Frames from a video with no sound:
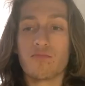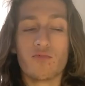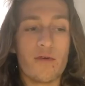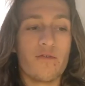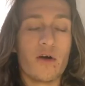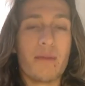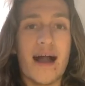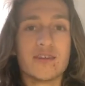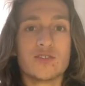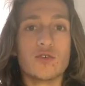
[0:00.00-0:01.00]
refer
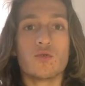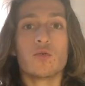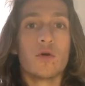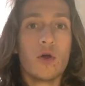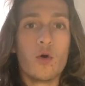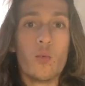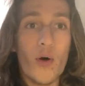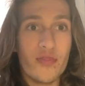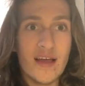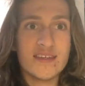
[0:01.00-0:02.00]
back to
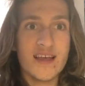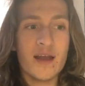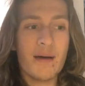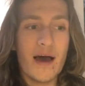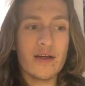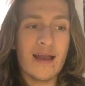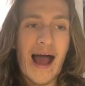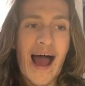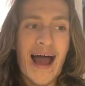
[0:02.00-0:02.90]
what they said about it.